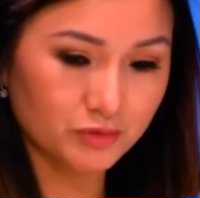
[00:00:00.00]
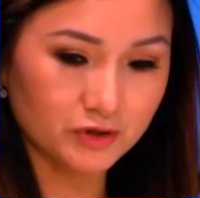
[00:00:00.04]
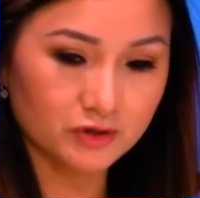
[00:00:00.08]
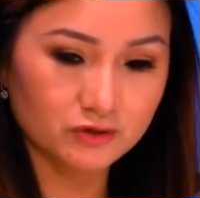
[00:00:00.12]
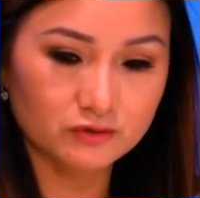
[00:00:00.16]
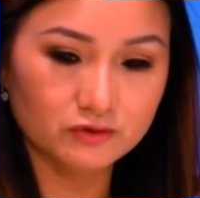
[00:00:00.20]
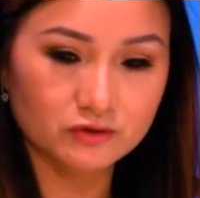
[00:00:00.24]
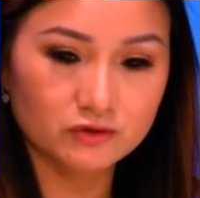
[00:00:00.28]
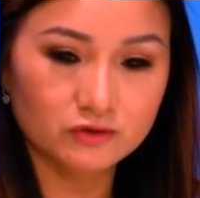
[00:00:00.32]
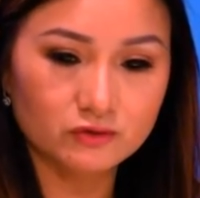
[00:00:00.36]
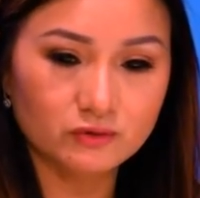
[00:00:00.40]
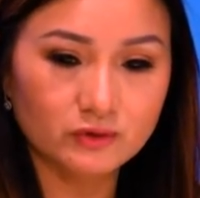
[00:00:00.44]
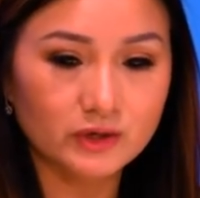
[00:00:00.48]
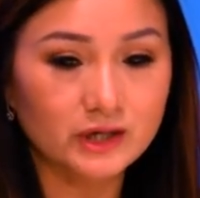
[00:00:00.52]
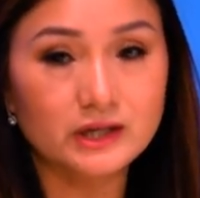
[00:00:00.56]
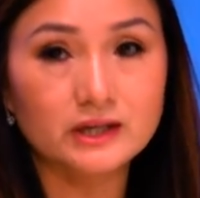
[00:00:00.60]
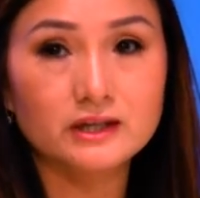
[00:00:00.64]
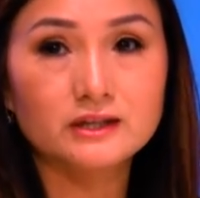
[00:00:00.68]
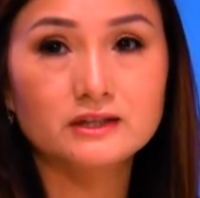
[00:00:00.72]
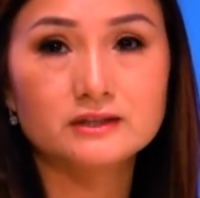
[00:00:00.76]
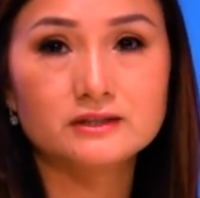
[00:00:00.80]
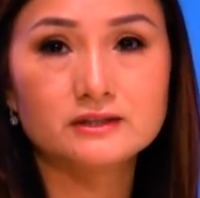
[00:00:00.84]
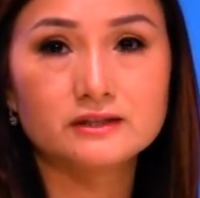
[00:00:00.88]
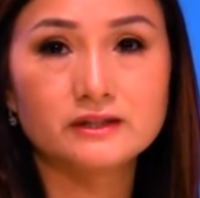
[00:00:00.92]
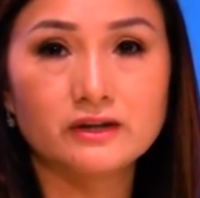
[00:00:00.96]
build three D
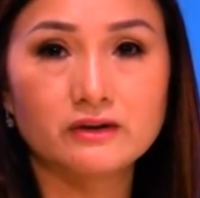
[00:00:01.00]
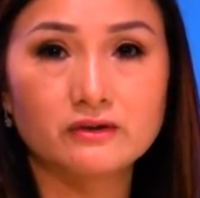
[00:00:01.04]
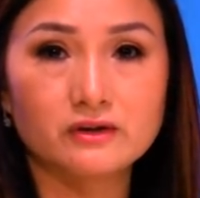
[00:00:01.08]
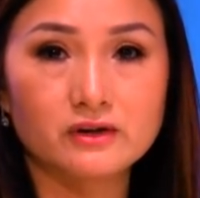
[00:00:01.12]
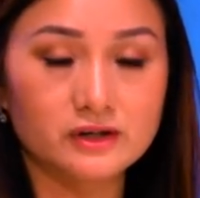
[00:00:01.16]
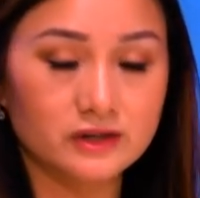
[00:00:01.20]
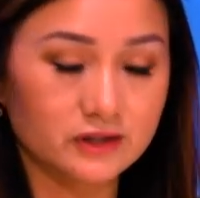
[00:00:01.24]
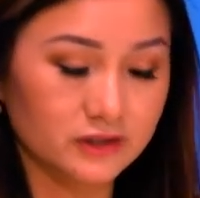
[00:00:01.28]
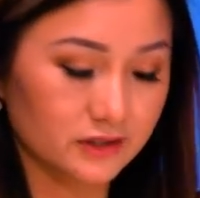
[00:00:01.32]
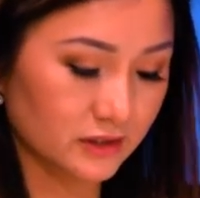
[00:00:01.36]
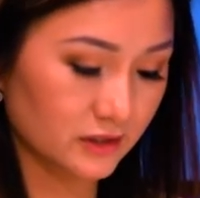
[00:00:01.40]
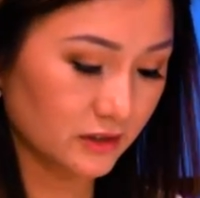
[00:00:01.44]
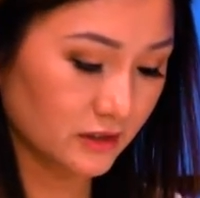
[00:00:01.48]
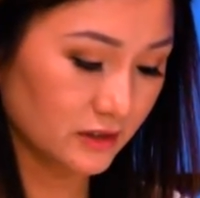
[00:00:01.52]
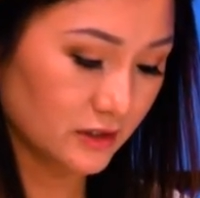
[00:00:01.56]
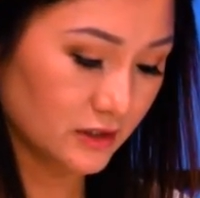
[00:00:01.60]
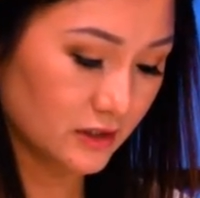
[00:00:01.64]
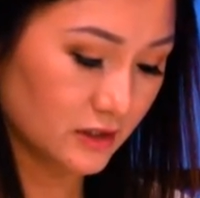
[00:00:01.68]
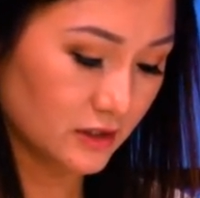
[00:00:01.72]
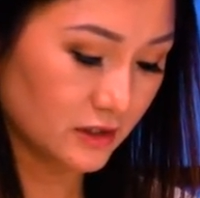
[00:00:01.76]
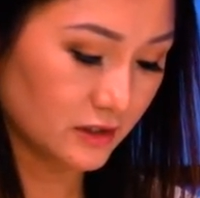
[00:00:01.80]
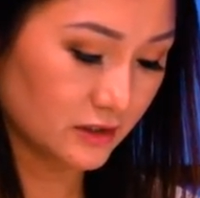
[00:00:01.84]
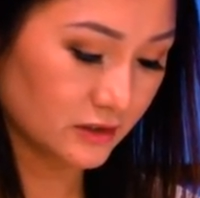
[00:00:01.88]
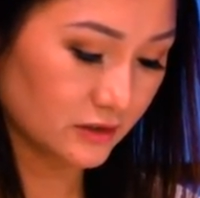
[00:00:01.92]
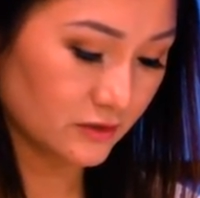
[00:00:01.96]
nail art.
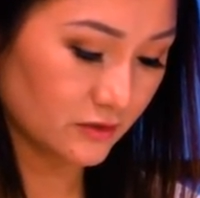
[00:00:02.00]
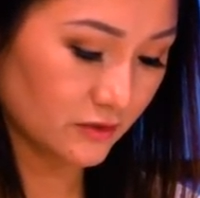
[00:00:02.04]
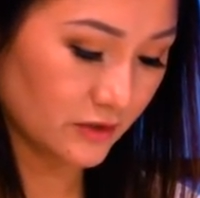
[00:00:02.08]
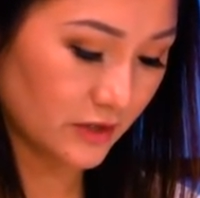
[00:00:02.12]
So